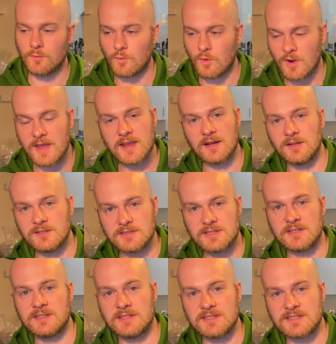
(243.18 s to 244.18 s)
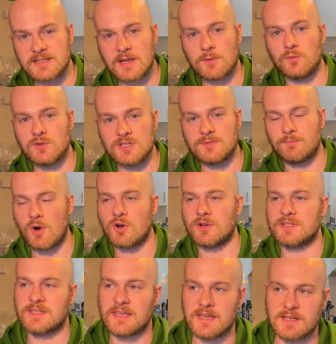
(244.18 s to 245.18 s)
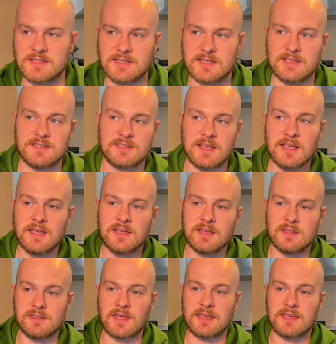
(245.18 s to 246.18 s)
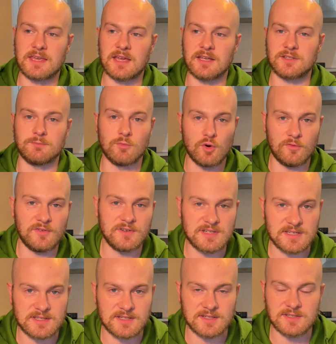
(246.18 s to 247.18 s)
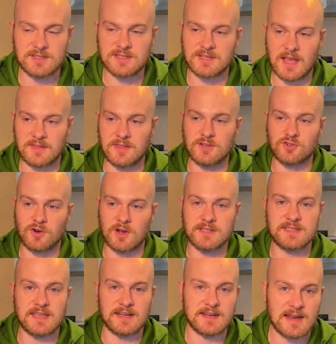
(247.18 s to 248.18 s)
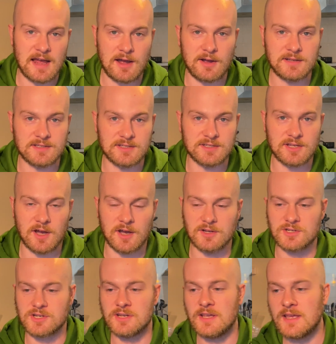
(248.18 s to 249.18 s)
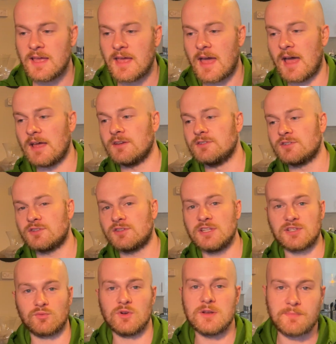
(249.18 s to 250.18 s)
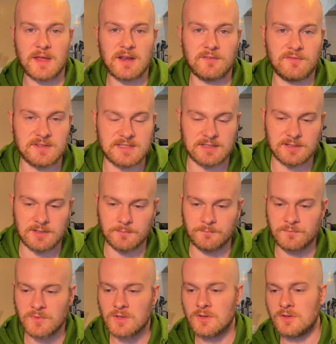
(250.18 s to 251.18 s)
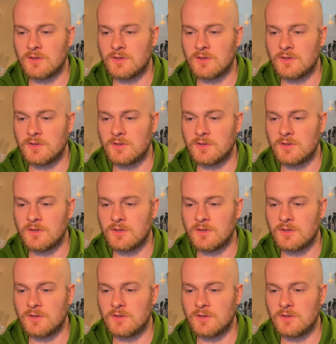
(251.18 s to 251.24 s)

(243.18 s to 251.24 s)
what England did instead with these box kicks is they kicked more for distance and they tried to get it out into touch. And this really benefited them.